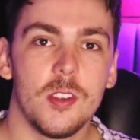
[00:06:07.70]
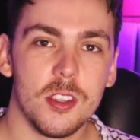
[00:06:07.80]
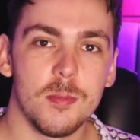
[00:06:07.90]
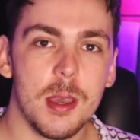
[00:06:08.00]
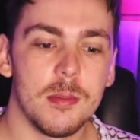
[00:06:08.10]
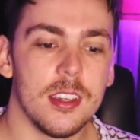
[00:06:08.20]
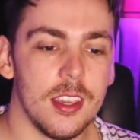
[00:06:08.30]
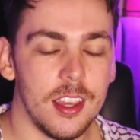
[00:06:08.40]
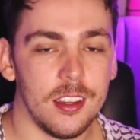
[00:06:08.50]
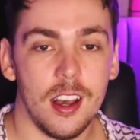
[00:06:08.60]
You've just met
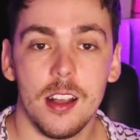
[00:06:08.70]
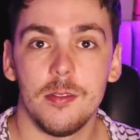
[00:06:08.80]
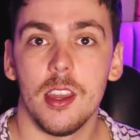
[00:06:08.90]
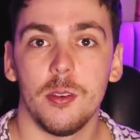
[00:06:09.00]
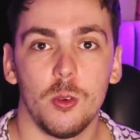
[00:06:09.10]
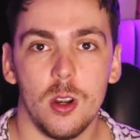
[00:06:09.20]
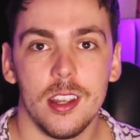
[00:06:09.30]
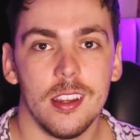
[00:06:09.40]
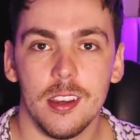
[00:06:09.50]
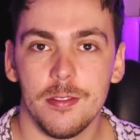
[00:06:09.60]
me, and I've never
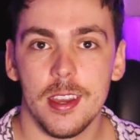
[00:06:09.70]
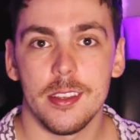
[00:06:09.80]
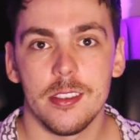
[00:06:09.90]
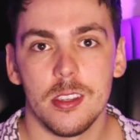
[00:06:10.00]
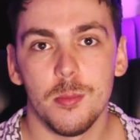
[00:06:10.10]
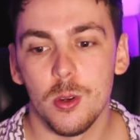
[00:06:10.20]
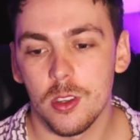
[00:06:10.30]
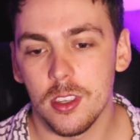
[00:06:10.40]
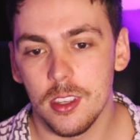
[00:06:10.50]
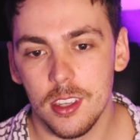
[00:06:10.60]
read a fantasy
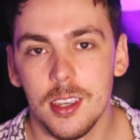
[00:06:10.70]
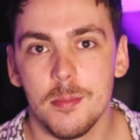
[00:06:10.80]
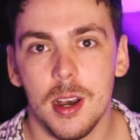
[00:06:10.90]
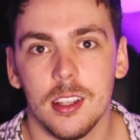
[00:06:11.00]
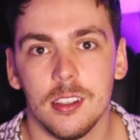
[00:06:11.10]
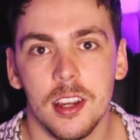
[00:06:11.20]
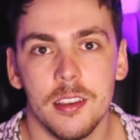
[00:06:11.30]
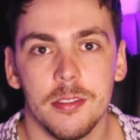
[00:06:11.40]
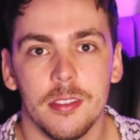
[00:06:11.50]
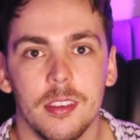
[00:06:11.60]
book in my
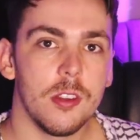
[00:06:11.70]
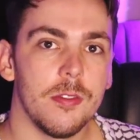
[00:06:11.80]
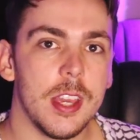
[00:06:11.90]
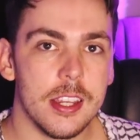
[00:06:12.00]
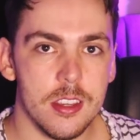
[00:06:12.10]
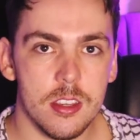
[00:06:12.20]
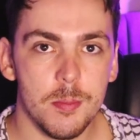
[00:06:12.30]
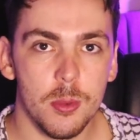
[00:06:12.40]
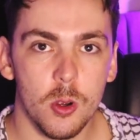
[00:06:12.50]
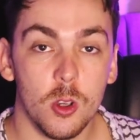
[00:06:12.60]
life. What
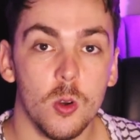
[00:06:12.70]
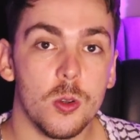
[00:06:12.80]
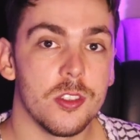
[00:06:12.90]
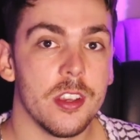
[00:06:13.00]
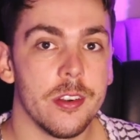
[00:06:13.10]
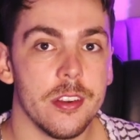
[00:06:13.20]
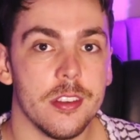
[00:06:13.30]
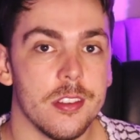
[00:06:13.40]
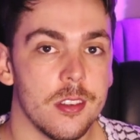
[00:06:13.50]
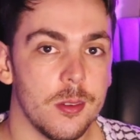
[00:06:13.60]
fantasy book or
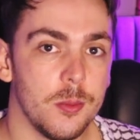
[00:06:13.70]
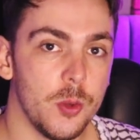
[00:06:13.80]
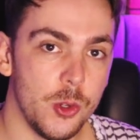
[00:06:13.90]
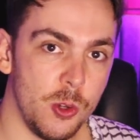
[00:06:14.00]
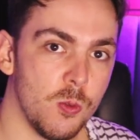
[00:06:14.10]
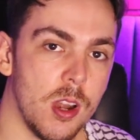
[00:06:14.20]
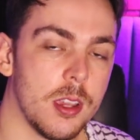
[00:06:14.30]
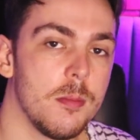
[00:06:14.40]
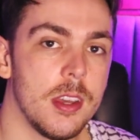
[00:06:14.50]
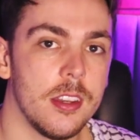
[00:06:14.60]
series would you
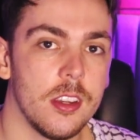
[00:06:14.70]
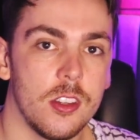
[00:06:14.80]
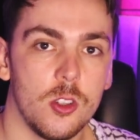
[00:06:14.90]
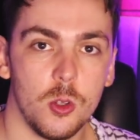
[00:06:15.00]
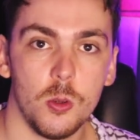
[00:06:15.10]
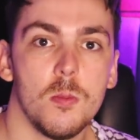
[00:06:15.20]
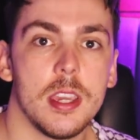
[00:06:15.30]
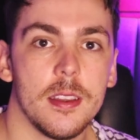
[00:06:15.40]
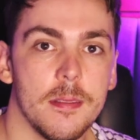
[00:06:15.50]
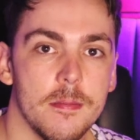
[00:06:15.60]
recommend to
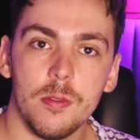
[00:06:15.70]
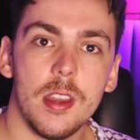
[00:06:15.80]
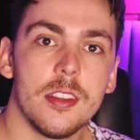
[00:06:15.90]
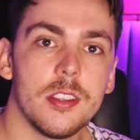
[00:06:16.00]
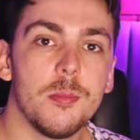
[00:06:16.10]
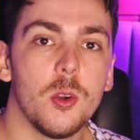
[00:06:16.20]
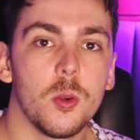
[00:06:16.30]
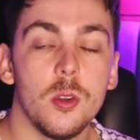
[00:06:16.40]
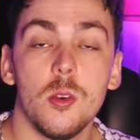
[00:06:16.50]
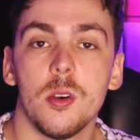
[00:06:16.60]
me? What fantasy
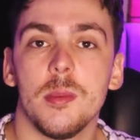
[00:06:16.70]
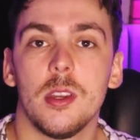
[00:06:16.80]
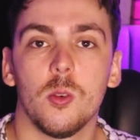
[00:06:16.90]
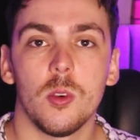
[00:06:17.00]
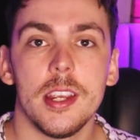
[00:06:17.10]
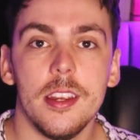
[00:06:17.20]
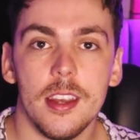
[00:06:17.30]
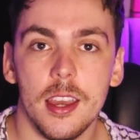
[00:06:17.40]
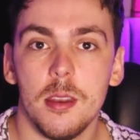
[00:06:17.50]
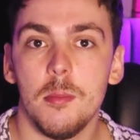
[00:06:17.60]
book would you want me to
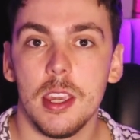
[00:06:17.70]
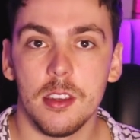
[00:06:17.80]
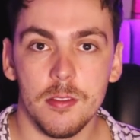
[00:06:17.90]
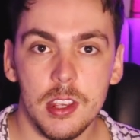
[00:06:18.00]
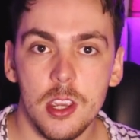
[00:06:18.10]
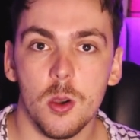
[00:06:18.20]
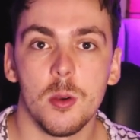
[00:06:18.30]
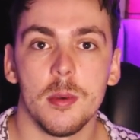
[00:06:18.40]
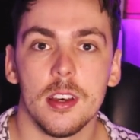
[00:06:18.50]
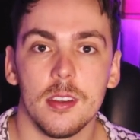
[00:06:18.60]
read and make a
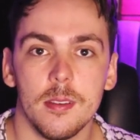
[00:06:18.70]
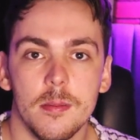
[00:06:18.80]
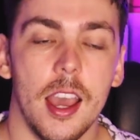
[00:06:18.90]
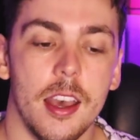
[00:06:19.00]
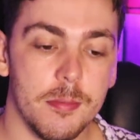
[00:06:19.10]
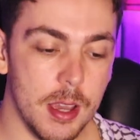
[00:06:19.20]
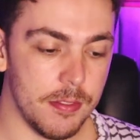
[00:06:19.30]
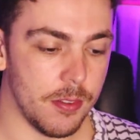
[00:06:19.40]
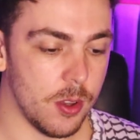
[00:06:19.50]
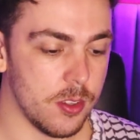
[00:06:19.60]
video about? I have
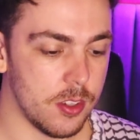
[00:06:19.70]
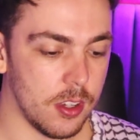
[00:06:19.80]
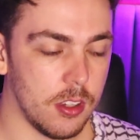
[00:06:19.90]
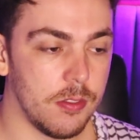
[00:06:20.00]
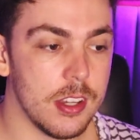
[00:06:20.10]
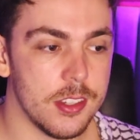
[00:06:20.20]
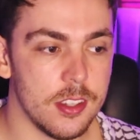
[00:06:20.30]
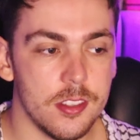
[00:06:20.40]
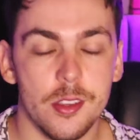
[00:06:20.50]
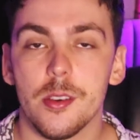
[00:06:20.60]
my first uh,
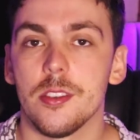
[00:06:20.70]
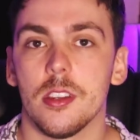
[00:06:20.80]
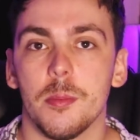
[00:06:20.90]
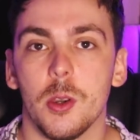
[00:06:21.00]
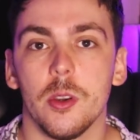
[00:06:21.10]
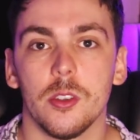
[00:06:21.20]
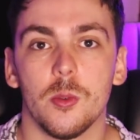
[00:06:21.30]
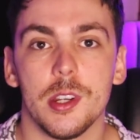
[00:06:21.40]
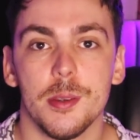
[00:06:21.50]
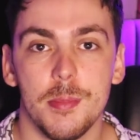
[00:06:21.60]
fantasy series that I'm going
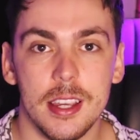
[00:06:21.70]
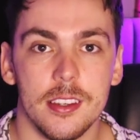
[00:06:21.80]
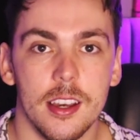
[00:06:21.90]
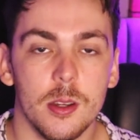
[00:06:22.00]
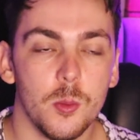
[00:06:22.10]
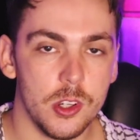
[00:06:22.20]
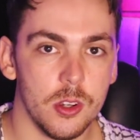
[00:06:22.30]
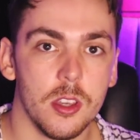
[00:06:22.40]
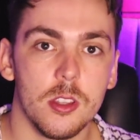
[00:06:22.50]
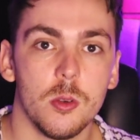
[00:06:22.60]
to read picked out,
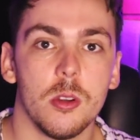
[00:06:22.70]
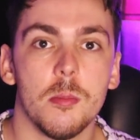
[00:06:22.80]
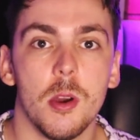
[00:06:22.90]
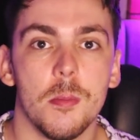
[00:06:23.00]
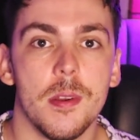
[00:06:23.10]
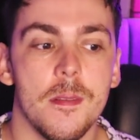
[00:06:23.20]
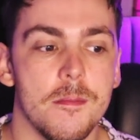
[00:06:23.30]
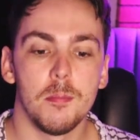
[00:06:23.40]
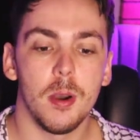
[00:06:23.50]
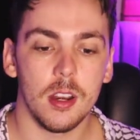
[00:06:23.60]
which I'll get to in a moment,
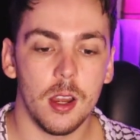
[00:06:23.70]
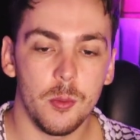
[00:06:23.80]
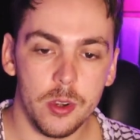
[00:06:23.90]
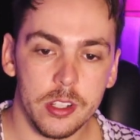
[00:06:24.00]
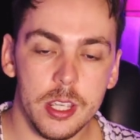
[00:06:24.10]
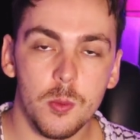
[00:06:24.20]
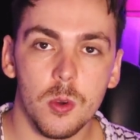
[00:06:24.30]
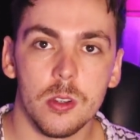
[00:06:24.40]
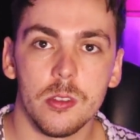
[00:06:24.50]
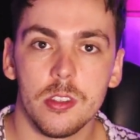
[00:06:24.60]
but I really
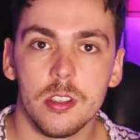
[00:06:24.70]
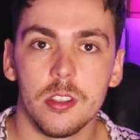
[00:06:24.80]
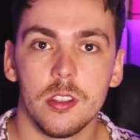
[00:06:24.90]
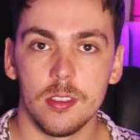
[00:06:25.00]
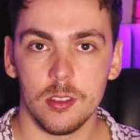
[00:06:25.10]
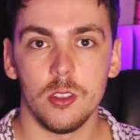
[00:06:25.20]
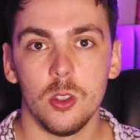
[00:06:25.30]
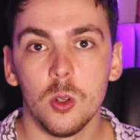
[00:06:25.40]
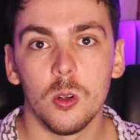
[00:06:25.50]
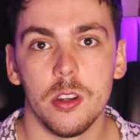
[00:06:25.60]
want
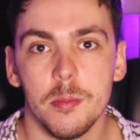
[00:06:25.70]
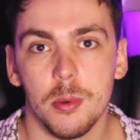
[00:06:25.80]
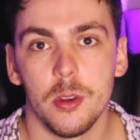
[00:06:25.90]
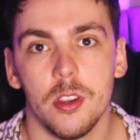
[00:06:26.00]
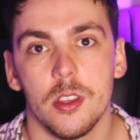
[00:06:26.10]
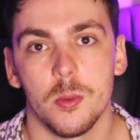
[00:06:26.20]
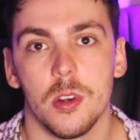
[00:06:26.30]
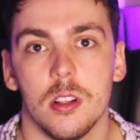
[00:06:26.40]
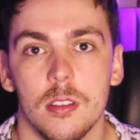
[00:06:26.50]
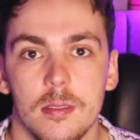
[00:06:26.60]
your input as well.